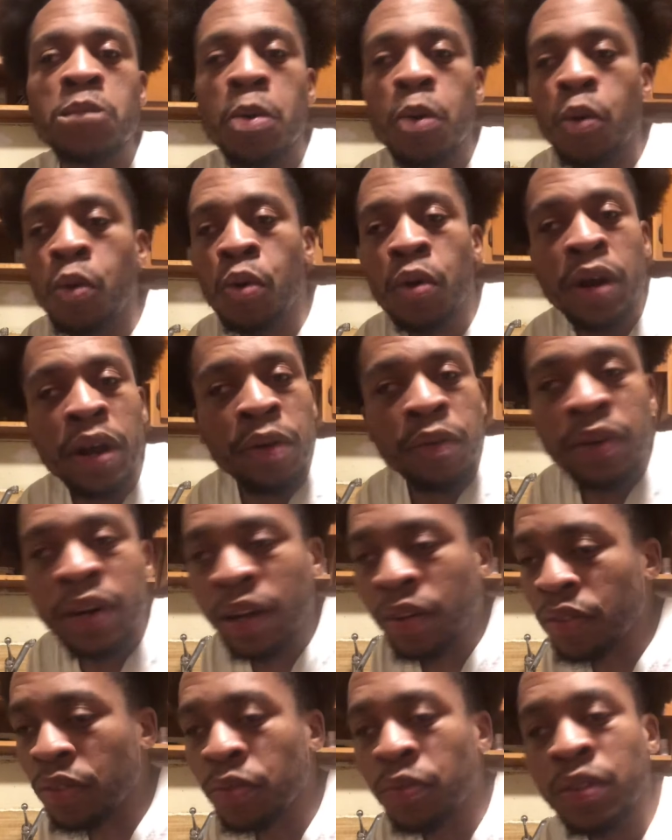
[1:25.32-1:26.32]
All that went
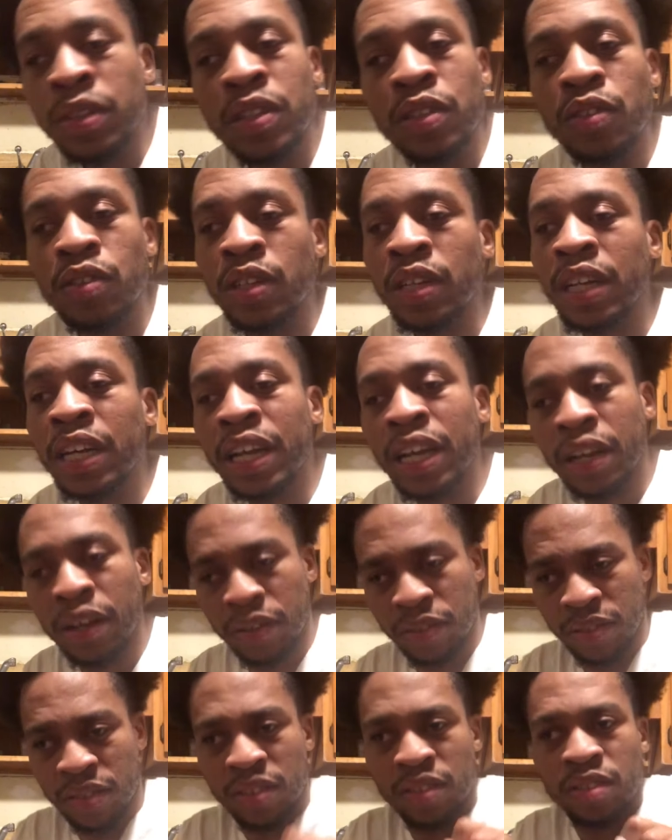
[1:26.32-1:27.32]
out the window. He can't
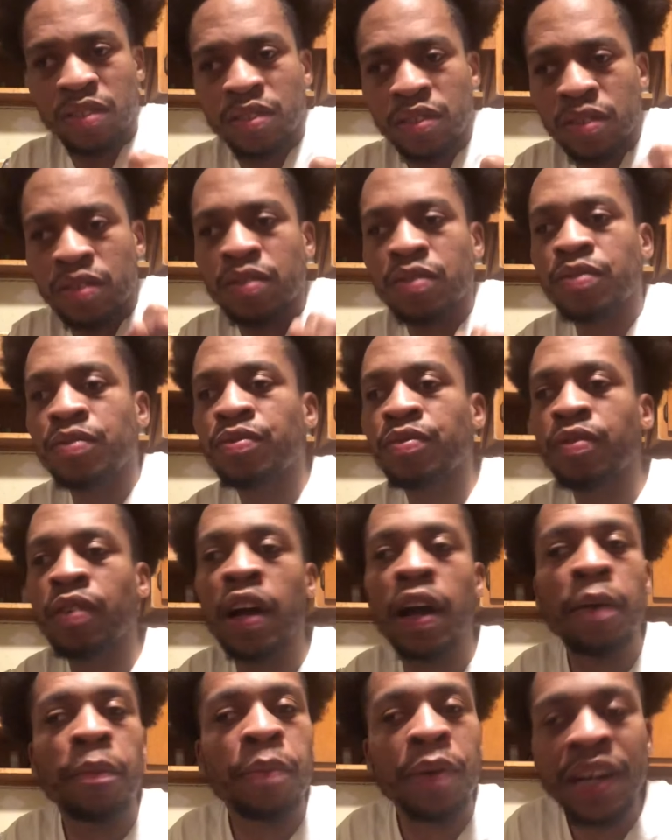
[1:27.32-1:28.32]
uh,
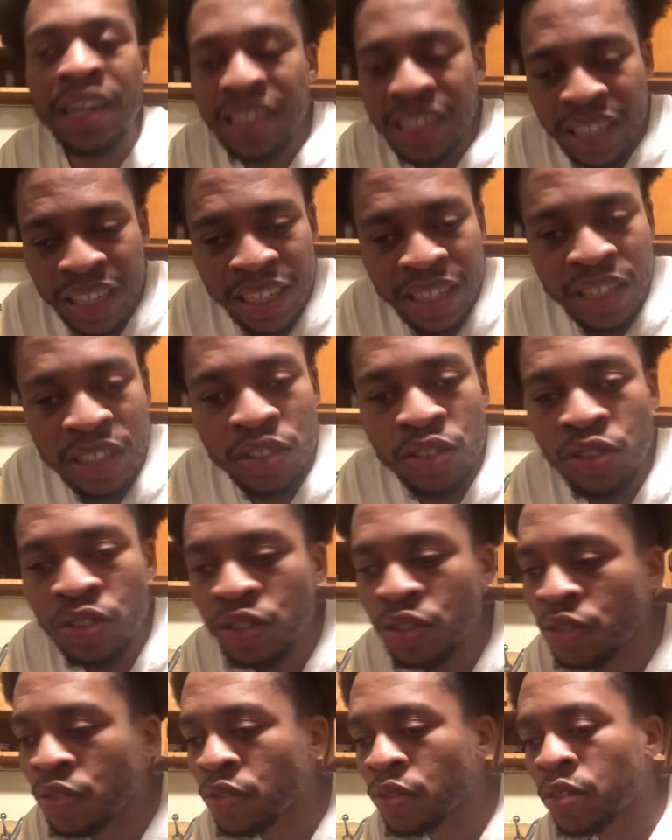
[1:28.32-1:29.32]
ride bikes like he used
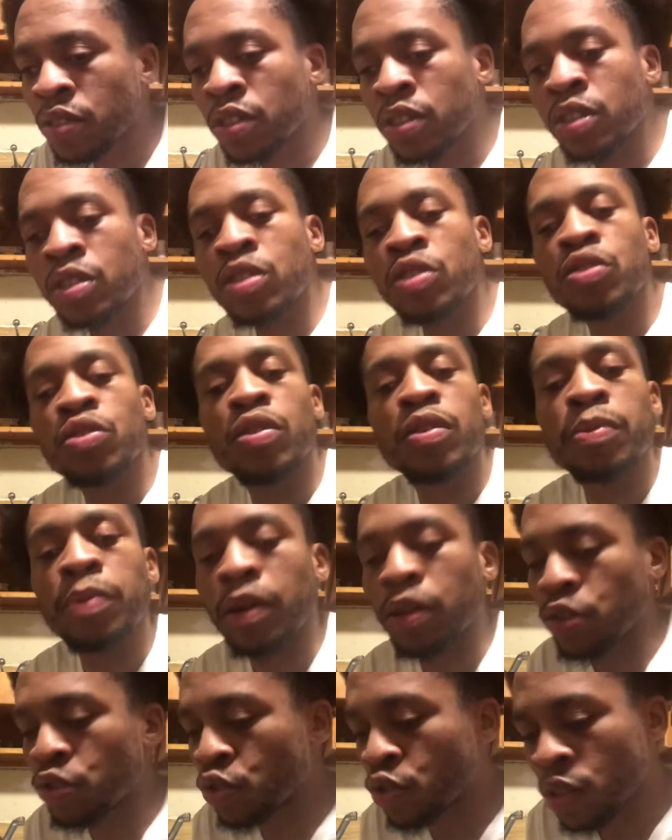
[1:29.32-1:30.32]
to. Talk
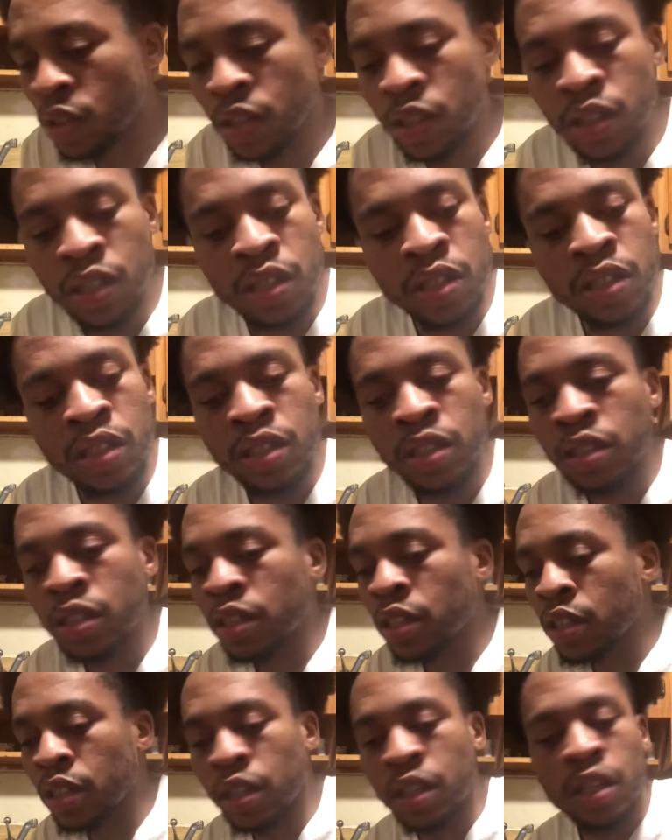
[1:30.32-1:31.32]
about drugs,
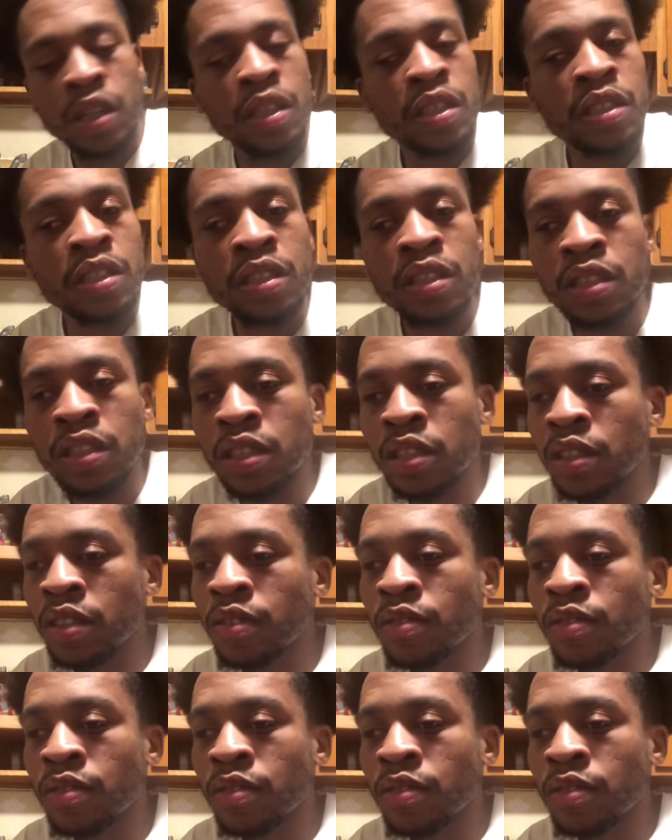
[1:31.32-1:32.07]
guns.